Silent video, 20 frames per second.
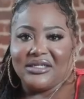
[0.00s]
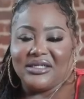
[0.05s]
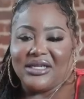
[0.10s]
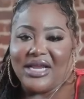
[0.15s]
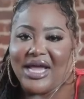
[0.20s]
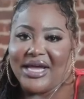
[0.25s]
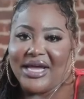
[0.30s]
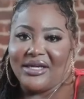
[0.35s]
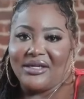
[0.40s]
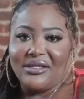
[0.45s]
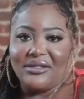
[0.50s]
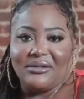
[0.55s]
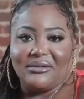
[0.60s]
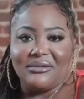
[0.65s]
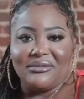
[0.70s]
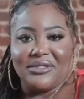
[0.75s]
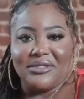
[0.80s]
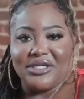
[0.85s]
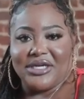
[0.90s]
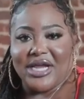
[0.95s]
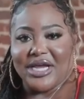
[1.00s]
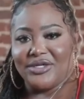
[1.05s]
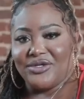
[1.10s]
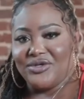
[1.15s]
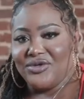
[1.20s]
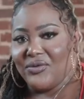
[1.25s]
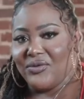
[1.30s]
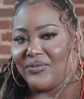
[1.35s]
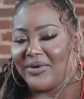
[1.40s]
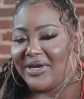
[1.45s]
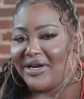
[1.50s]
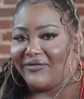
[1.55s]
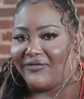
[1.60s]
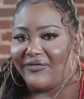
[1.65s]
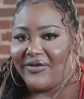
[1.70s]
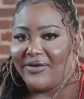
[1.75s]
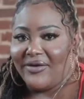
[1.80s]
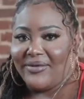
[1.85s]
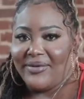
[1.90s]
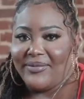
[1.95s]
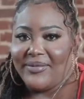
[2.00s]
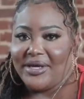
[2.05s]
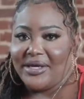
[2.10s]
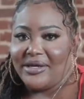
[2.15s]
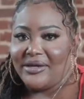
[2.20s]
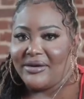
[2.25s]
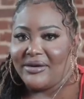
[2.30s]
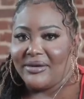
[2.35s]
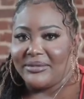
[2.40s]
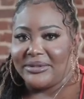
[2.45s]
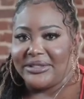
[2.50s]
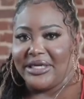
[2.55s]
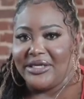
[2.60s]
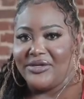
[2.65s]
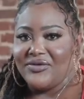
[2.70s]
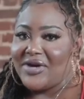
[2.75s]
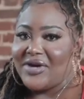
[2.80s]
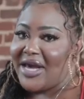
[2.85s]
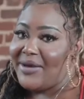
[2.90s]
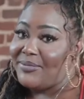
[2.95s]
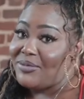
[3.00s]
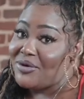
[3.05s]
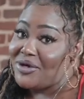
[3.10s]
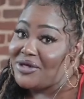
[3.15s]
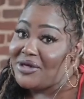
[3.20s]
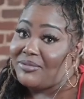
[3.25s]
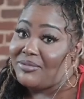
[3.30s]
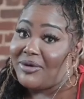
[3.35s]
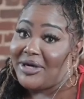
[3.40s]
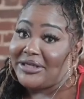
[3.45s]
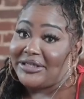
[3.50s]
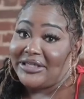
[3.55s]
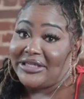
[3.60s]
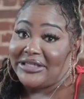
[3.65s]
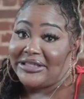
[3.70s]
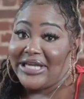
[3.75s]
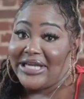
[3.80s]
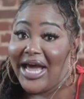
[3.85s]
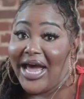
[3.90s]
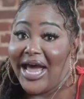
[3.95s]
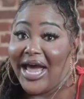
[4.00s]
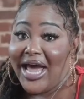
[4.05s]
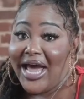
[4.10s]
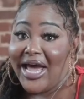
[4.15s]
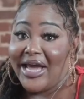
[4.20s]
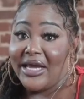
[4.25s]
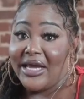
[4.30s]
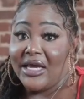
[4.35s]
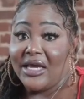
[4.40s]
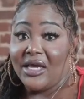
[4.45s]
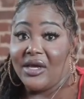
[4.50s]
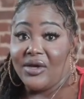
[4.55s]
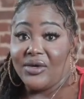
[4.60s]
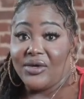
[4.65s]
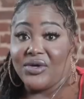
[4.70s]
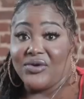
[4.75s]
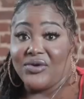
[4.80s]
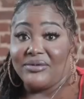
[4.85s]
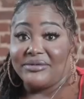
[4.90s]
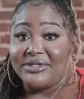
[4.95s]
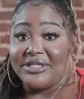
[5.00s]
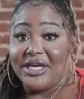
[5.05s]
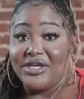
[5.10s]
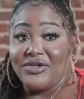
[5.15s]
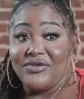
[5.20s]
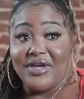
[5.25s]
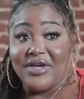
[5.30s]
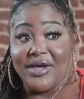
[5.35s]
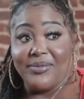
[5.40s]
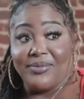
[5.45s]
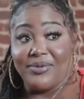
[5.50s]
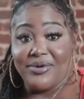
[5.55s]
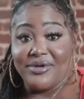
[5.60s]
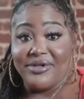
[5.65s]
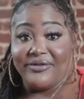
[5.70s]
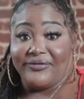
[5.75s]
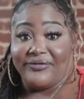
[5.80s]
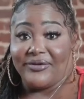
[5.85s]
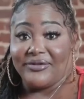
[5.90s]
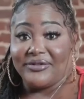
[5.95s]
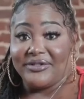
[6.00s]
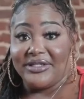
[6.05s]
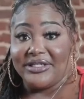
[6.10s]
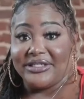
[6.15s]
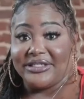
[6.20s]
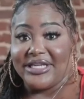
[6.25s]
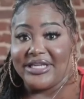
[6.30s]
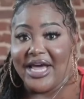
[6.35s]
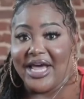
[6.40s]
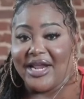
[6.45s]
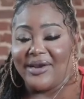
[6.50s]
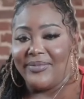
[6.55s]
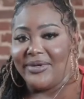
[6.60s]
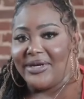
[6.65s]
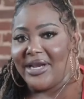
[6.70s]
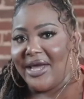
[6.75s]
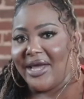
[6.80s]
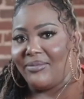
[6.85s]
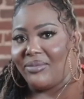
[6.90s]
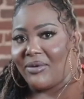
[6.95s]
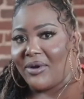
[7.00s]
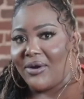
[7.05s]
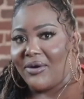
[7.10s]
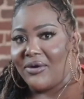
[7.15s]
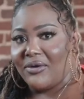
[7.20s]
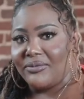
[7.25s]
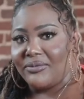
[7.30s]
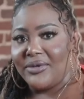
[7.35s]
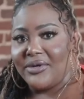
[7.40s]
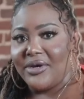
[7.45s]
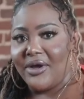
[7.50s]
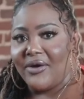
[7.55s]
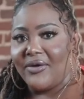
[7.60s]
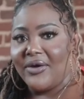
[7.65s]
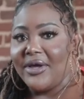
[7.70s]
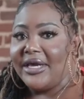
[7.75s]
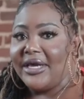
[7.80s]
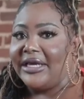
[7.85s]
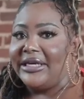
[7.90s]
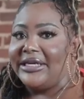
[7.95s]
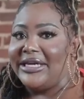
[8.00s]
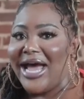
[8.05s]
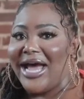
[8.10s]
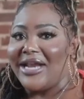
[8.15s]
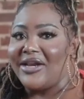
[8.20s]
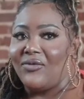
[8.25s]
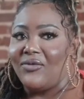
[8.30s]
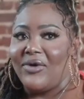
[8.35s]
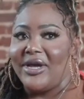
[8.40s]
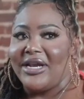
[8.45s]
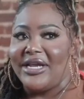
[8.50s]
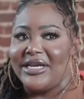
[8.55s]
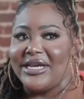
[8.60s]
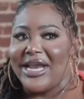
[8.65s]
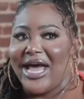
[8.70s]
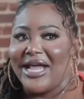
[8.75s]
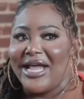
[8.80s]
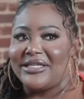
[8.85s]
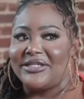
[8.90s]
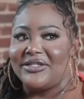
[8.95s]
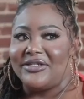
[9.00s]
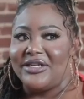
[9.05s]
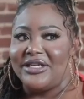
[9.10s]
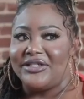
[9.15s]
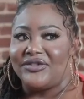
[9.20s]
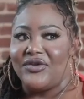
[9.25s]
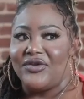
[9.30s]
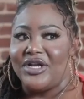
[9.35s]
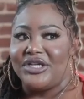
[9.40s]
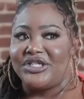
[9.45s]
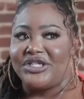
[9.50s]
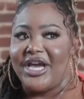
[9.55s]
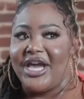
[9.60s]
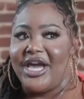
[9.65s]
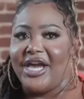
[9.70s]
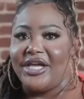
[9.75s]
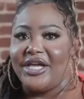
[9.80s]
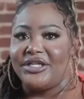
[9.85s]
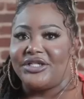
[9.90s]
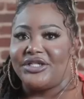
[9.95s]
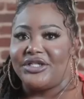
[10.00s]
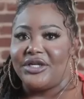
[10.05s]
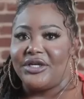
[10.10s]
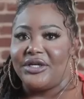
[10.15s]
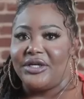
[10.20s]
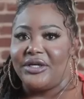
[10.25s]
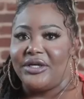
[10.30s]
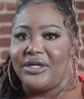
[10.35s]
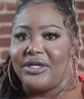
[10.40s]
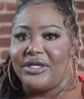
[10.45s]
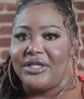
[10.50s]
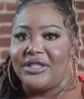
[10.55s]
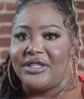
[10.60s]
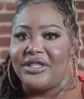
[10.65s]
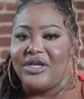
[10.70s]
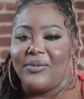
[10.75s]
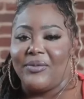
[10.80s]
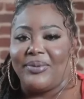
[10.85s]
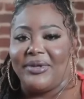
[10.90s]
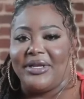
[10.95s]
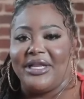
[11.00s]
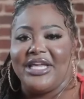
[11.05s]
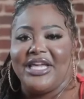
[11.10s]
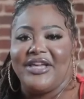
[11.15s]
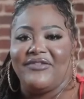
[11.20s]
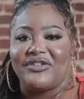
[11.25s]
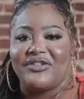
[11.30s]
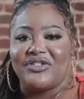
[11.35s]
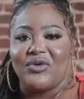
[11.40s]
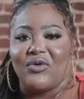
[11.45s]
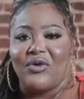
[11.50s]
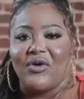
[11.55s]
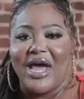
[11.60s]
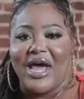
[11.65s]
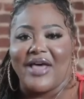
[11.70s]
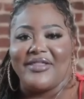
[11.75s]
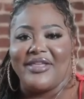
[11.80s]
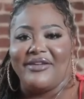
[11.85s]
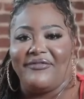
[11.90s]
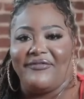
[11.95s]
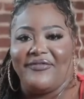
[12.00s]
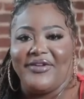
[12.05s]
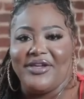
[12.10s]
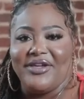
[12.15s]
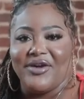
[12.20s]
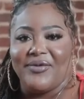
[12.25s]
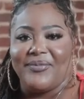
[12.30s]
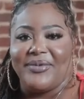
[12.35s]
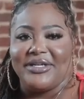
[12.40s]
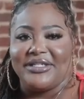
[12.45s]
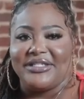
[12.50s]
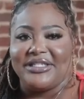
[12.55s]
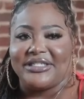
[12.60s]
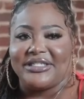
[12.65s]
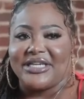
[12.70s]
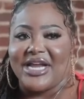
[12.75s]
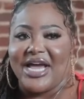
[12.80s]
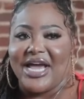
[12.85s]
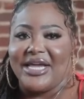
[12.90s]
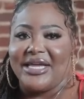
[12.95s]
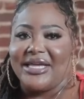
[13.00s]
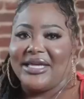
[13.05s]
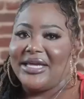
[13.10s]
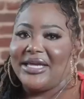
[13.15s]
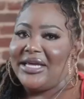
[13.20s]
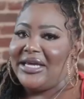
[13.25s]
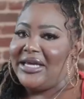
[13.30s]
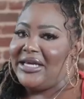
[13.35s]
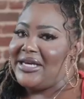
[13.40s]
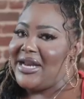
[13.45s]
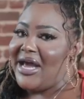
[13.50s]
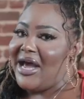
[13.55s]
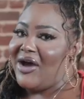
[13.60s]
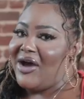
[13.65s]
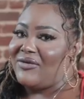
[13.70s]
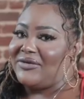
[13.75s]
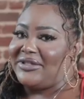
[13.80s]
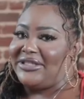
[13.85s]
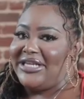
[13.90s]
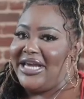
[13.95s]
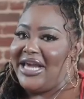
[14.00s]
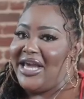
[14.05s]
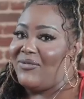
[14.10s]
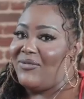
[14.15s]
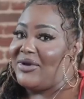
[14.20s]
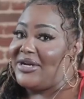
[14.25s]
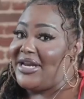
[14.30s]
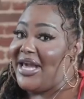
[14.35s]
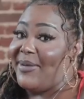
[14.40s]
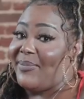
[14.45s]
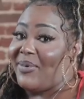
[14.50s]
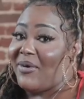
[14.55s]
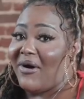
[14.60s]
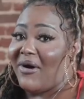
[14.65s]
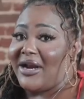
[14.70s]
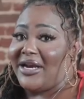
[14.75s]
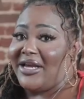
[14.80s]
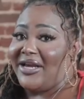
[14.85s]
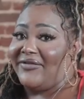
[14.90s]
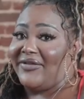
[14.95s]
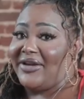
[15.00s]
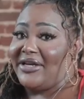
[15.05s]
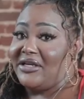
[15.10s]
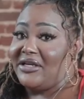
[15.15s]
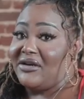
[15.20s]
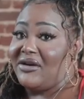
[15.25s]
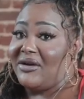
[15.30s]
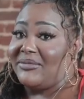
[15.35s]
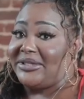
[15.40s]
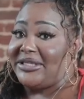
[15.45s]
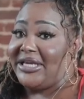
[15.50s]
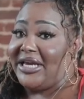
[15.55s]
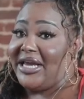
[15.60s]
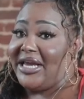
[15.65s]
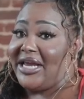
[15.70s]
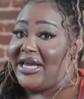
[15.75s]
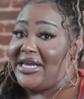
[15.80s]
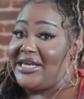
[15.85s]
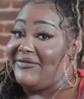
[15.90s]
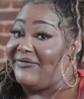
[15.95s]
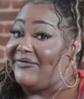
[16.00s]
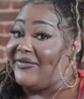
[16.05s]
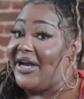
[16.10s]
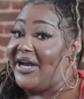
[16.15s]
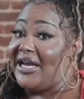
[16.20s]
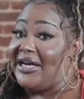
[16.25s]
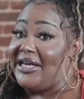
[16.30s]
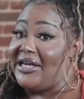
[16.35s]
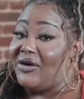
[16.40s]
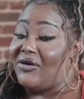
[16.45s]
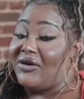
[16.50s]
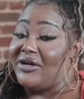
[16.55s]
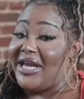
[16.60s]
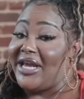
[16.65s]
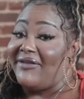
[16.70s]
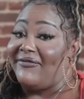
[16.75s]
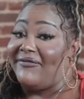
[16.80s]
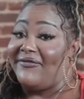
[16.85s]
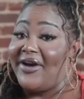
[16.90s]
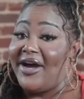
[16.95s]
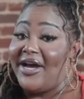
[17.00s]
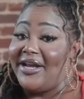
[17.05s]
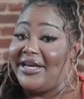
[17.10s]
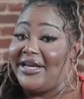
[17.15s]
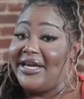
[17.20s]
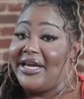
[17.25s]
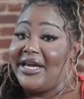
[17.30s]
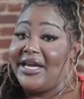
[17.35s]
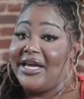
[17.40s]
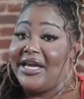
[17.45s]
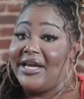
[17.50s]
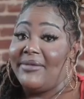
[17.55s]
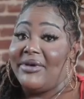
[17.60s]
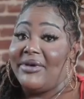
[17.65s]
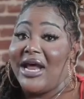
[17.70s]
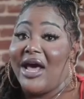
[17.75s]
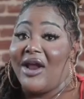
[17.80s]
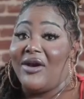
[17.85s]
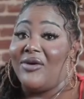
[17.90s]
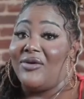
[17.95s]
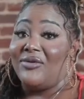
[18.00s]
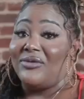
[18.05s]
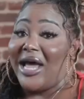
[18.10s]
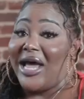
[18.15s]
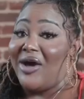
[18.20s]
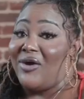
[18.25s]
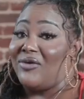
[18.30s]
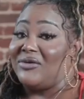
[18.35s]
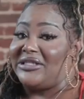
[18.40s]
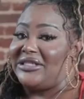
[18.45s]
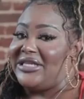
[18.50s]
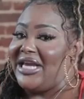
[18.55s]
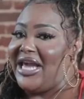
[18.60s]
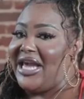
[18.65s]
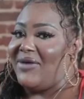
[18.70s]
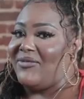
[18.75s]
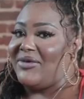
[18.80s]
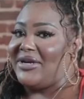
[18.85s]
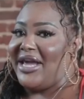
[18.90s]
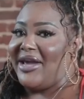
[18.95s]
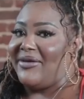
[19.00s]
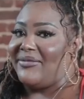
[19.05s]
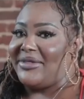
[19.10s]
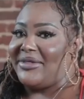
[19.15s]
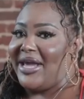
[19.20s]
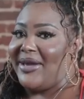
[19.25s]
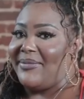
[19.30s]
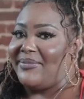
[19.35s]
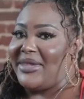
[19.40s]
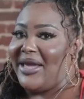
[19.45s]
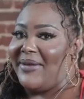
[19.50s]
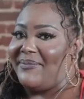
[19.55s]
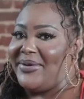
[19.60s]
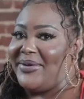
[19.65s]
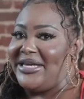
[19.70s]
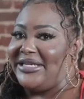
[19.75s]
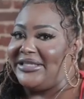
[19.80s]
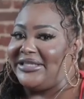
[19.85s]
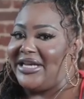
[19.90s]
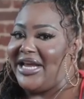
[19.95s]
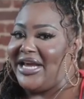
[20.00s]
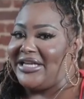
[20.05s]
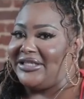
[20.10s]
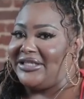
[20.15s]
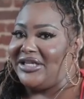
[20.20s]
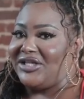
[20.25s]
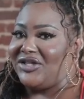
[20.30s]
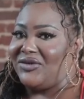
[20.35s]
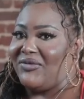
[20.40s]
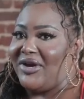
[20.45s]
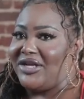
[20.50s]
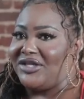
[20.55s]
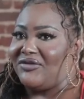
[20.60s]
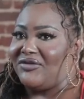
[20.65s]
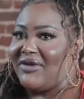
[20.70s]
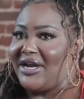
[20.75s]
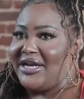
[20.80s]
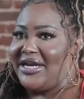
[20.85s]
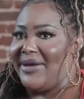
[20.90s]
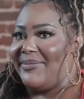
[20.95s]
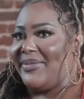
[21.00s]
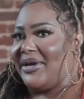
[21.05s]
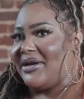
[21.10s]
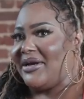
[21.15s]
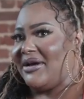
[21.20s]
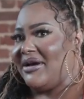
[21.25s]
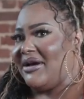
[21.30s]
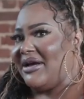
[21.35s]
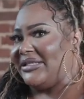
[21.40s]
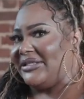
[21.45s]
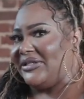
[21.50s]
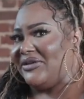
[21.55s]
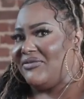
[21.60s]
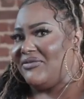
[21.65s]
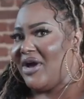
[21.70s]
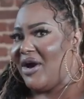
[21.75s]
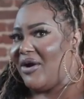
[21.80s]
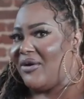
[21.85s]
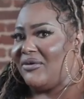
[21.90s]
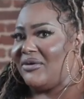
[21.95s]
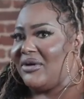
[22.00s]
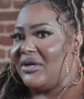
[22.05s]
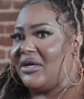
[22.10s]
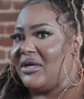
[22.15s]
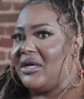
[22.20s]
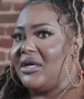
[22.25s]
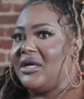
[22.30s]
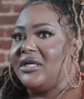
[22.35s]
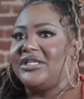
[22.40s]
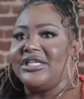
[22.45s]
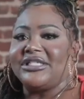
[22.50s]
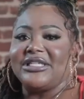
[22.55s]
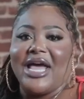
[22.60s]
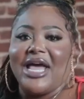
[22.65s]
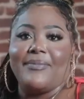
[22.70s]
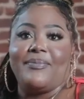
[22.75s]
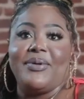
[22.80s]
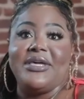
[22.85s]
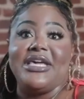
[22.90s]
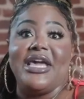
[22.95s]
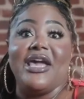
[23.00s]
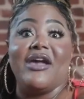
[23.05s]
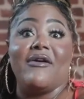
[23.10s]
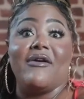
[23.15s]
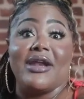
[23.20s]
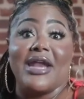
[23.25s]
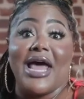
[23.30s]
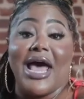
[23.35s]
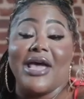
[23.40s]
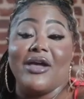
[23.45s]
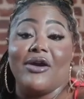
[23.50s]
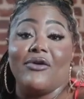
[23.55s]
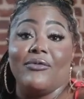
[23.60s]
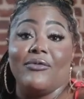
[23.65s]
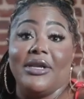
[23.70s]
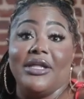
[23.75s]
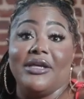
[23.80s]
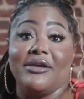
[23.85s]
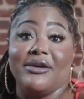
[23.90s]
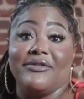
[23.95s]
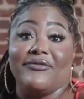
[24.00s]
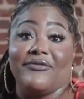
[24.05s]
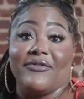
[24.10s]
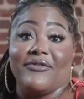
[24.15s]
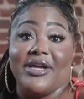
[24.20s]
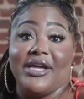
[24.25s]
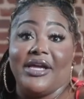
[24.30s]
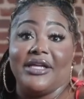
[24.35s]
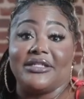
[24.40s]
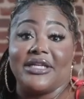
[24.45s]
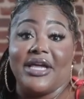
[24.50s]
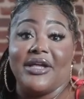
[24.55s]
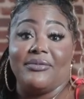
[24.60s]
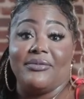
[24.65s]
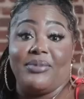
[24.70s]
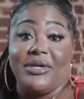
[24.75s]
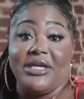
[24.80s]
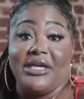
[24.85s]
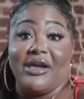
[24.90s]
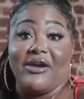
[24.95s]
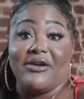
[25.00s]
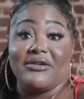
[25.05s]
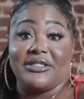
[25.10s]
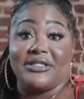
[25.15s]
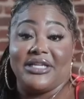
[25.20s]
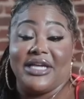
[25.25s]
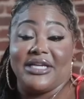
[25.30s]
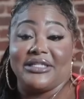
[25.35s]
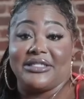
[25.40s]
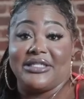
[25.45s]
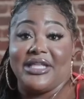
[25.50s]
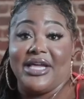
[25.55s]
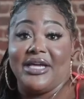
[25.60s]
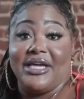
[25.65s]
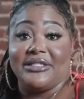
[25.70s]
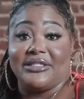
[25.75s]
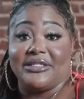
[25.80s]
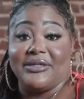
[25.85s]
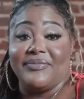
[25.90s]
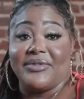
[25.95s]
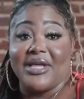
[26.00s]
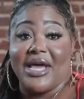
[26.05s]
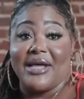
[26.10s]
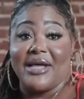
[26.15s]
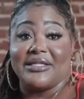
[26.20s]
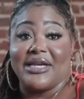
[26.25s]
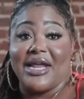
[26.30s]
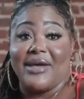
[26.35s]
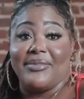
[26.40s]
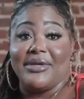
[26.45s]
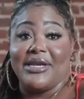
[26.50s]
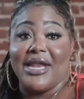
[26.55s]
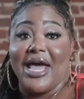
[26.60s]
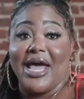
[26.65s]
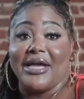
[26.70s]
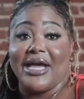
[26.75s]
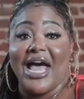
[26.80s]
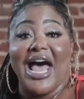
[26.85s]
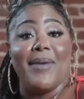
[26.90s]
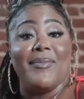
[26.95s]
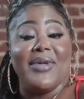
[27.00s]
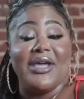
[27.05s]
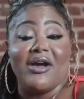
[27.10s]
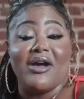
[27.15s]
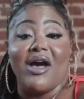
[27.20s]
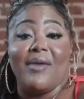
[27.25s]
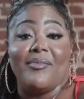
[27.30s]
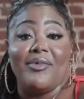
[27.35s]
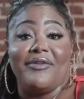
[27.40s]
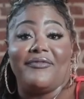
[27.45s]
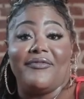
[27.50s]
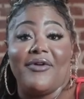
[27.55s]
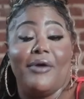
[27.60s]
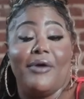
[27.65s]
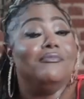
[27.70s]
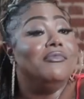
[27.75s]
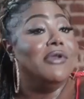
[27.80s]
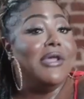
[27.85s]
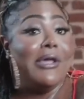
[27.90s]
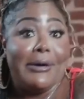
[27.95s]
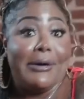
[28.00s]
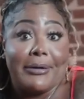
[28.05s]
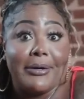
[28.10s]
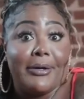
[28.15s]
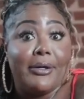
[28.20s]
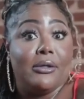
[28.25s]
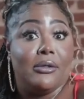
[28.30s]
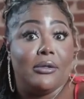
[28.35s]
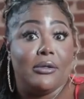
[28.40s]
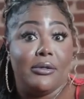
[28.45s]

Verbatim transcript: like like do you really f- with me you know what i'm saying you can't pull your boy to the side you know what i'm saying you can't pull your folks to the side and be like bro you know not the way that not to it's going to change their beliefs or how they feel but it's just like now I don't stand with that part of it. You know what I'm saying? He funny or they funny, but I don't I don't stand with that that that piece of that situation right there because you know, just like Pierre and I are really good friends, and Pierre says things sometimes that I be like, I may call him on the phone, nigga.